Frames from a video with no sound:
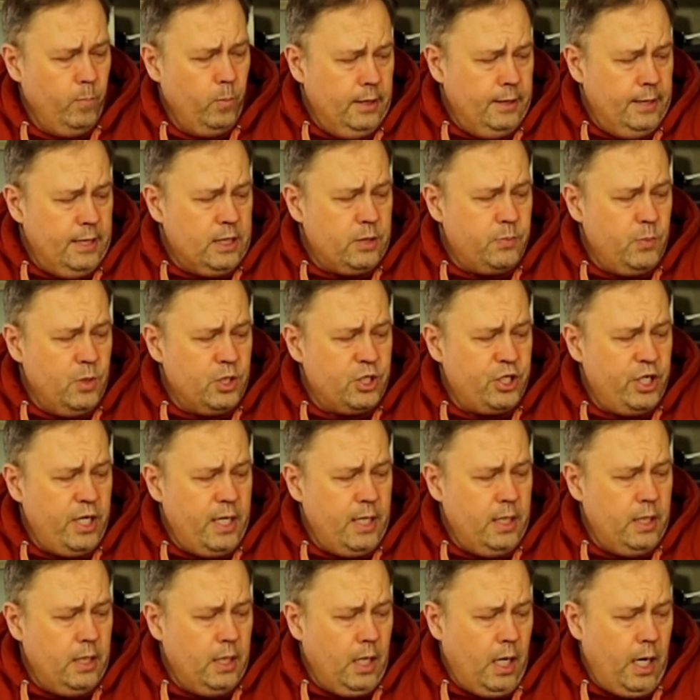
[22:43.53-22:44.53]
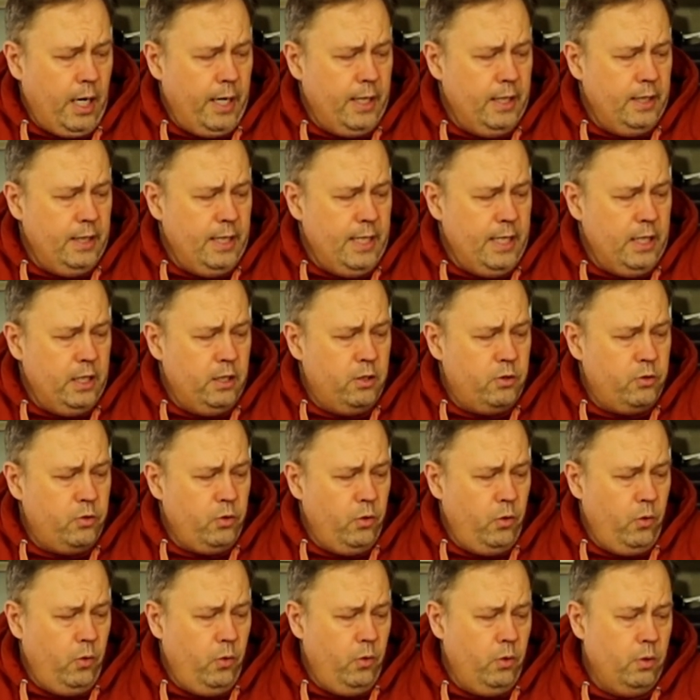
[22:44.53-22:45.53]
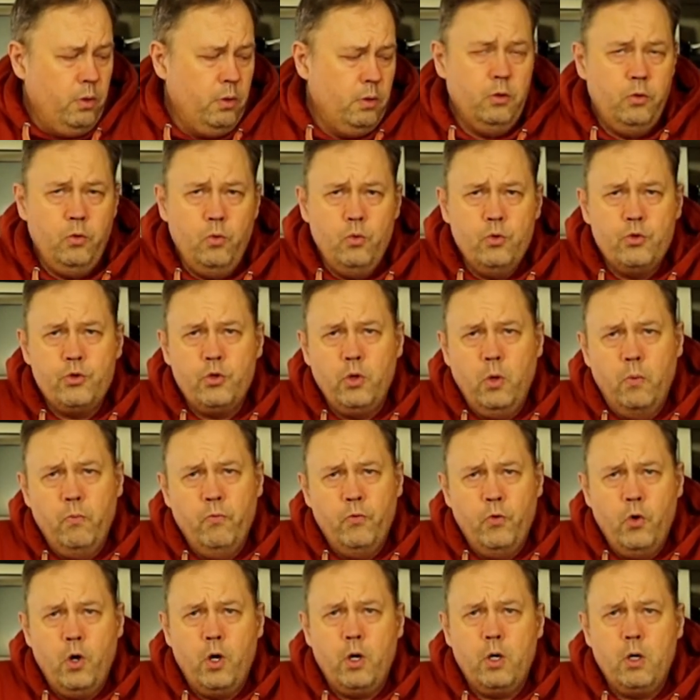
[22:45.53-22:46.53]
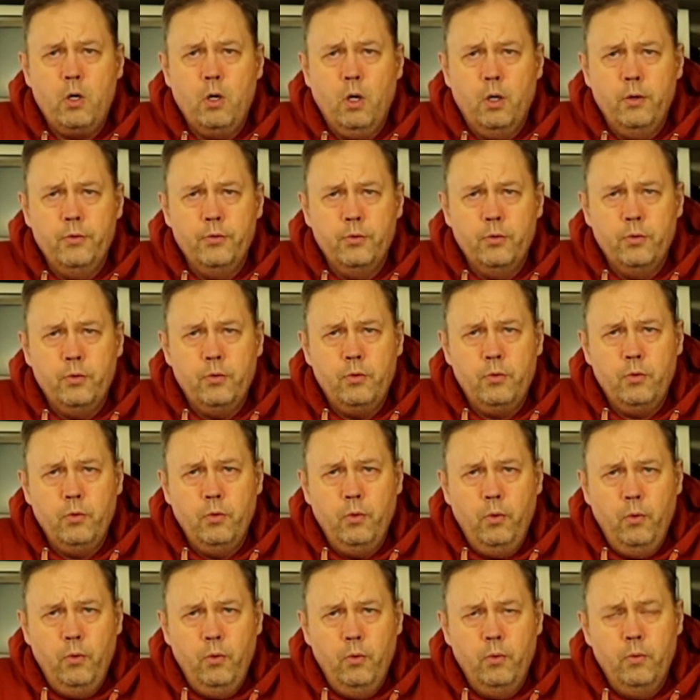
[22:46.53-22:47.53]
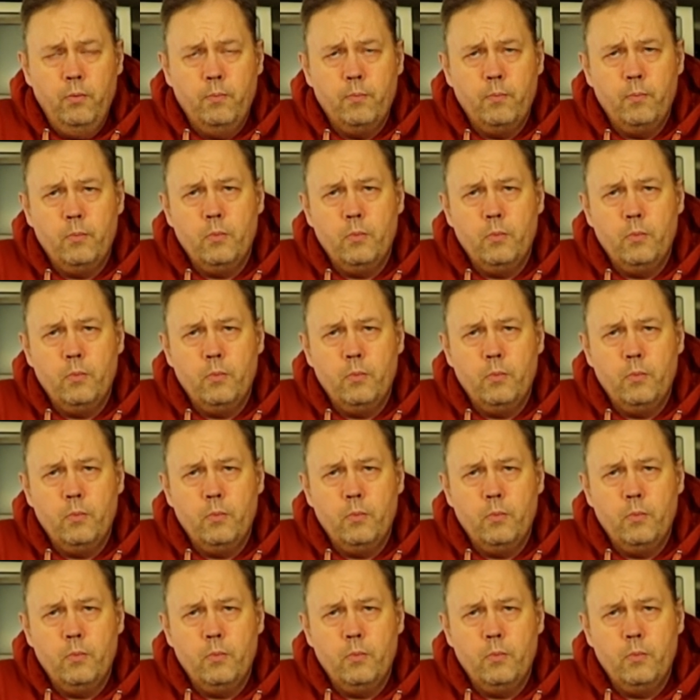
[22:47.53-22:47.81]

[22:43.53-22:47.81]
this machine I need to do some work on to